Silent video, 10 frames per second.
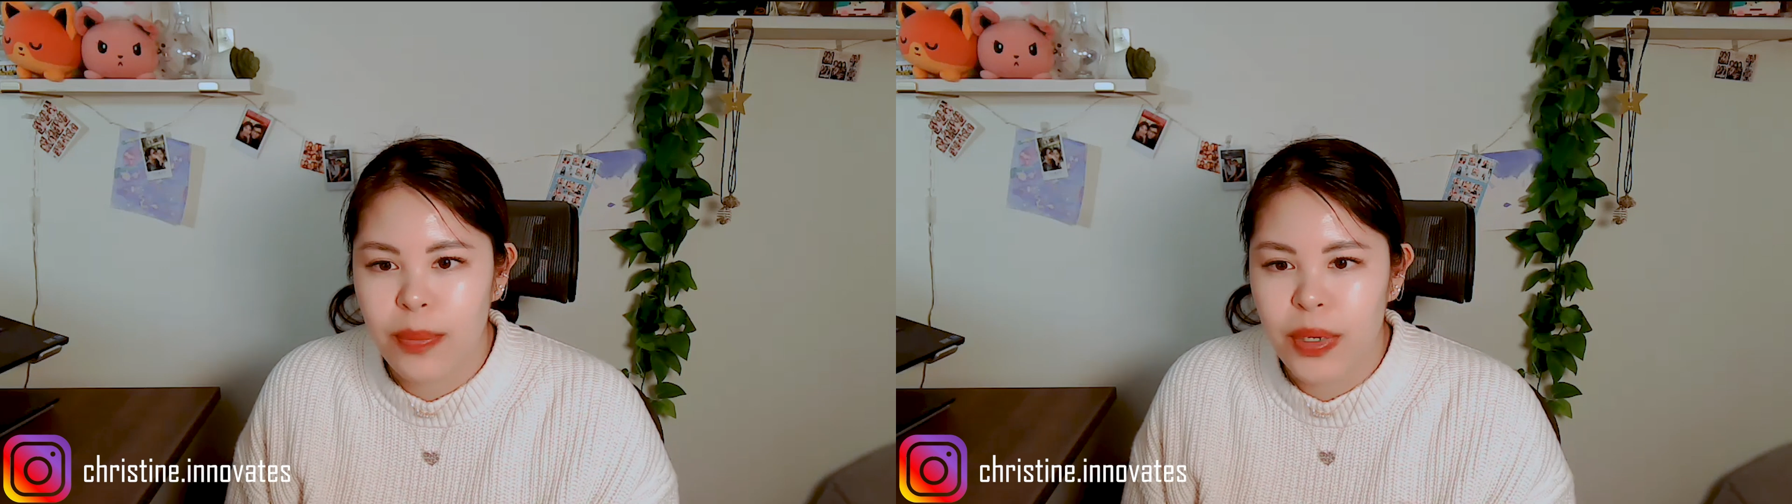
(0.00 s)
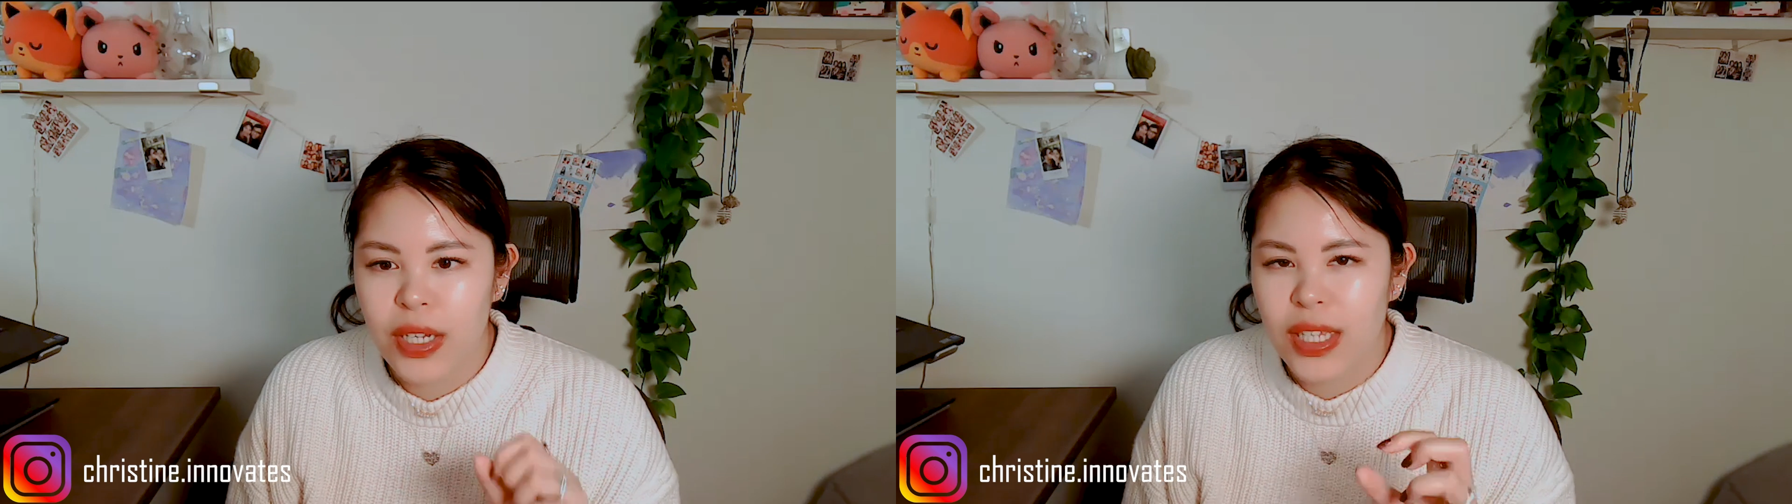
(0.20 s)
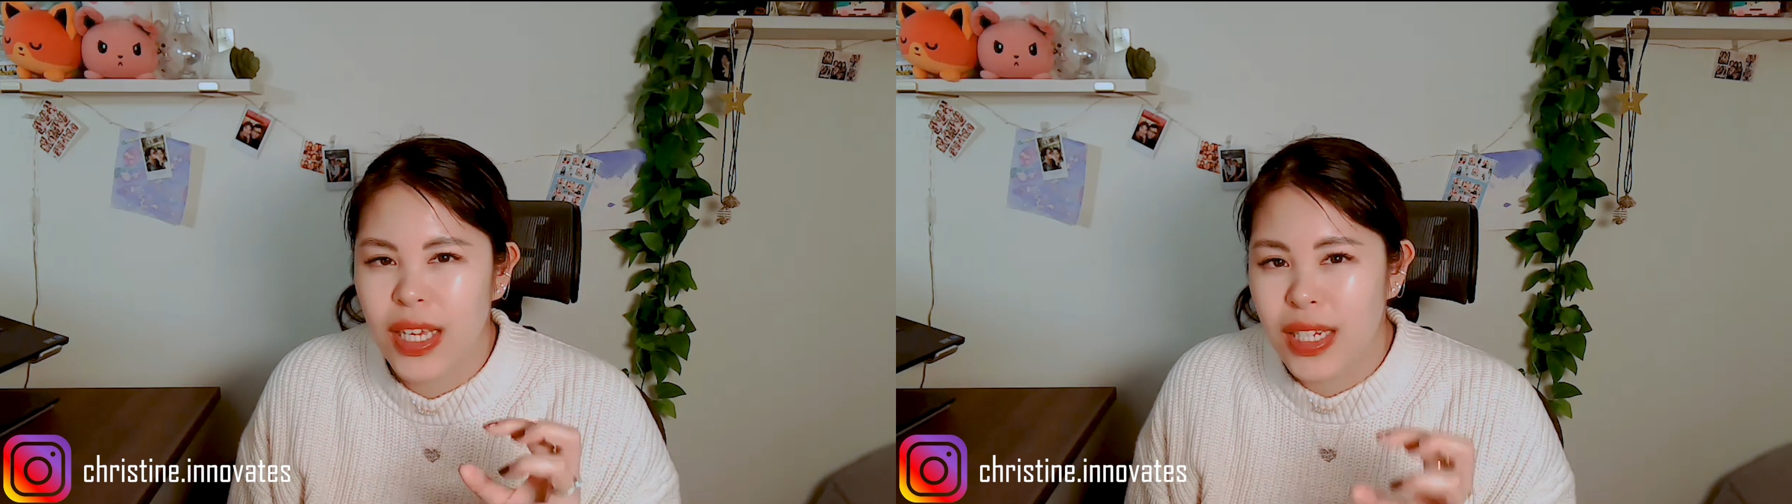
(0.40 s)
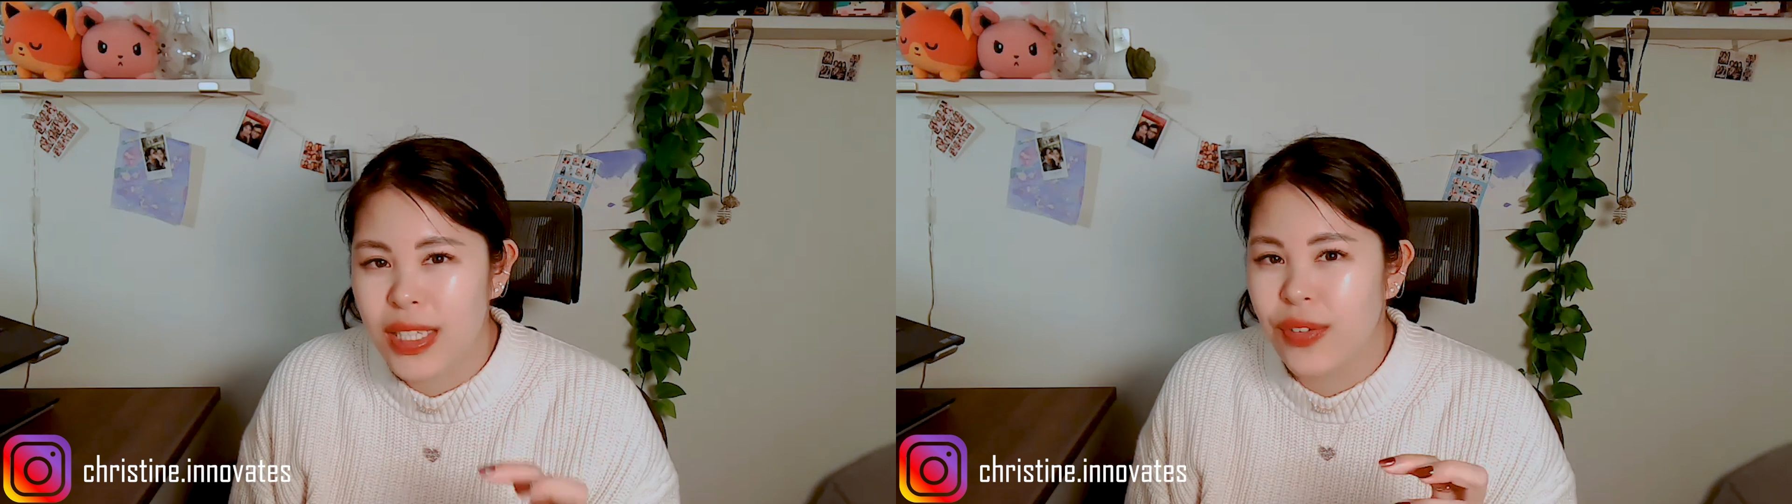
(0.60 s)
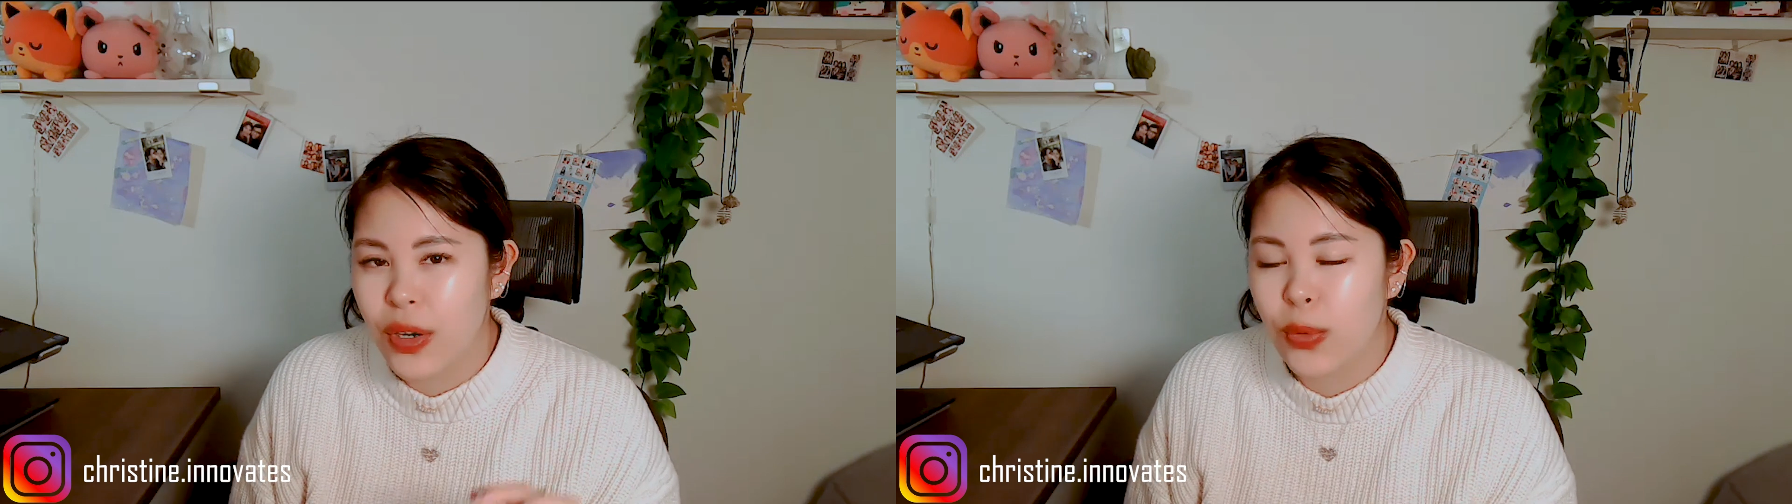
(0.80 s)
But it
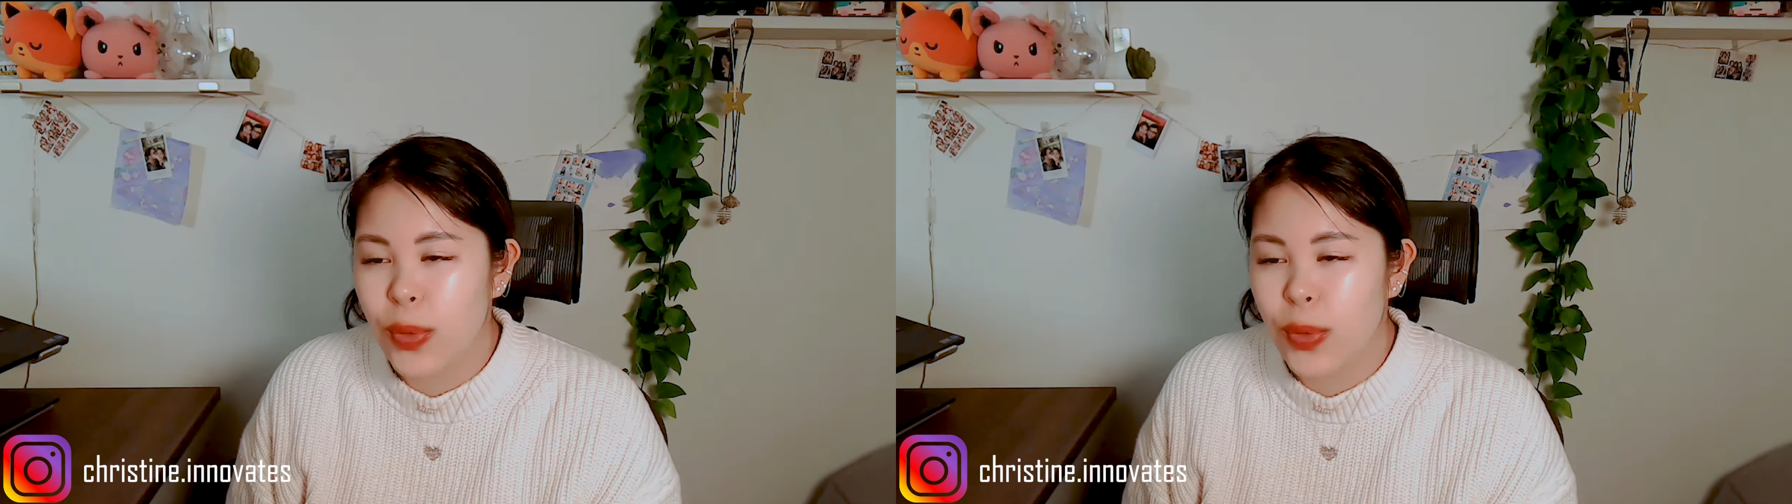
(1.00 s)
is very